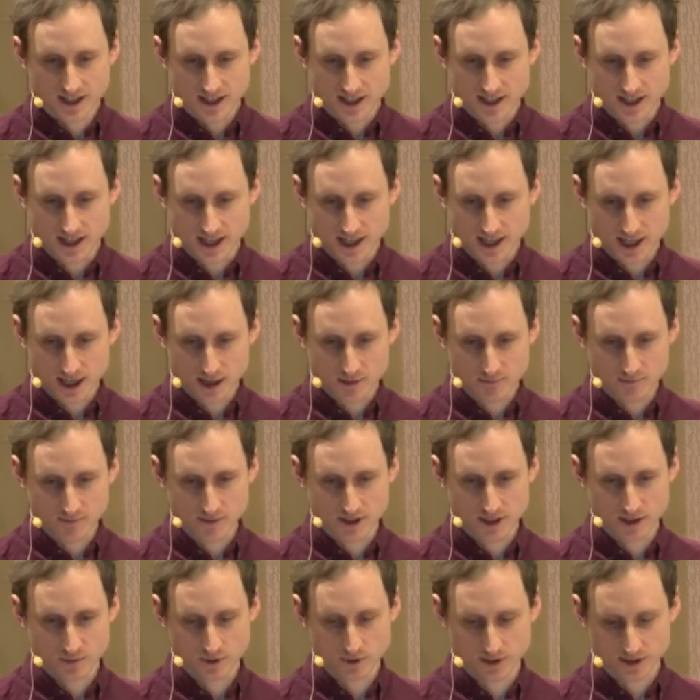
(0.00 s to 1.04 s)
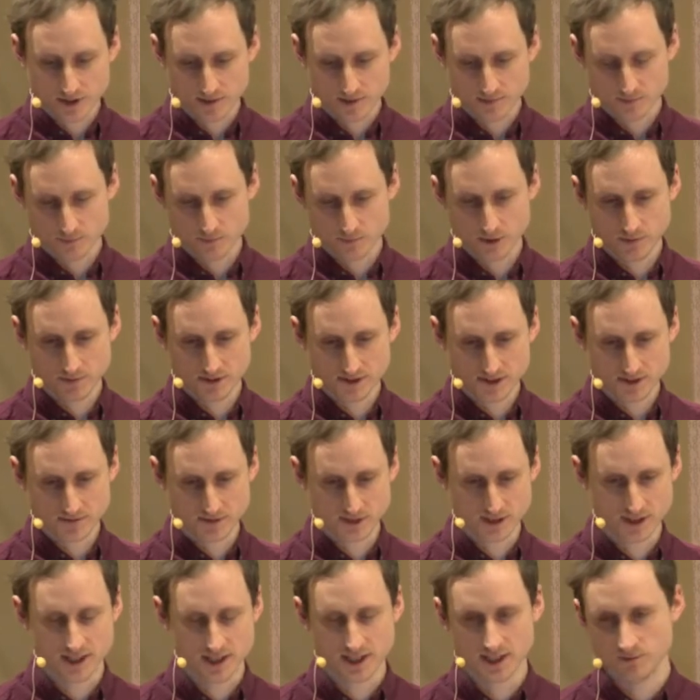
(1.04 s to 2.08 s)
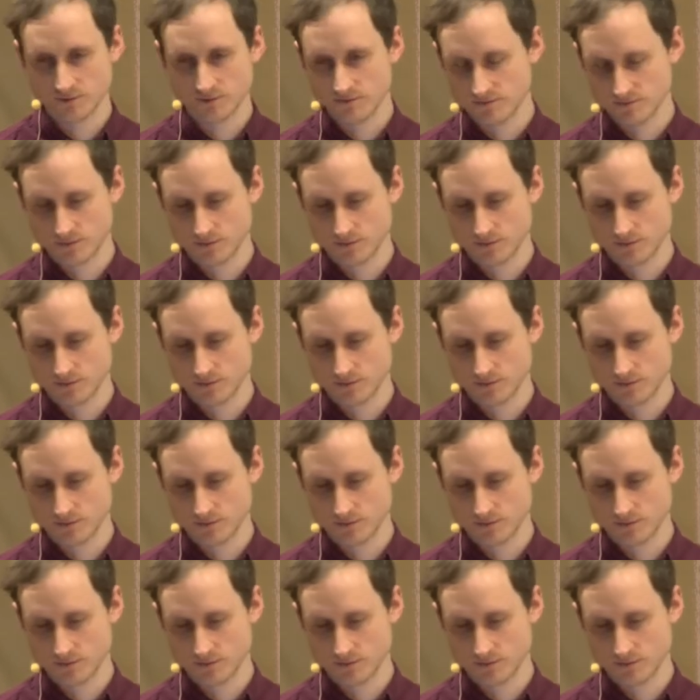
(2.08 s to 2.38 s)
And we published them online.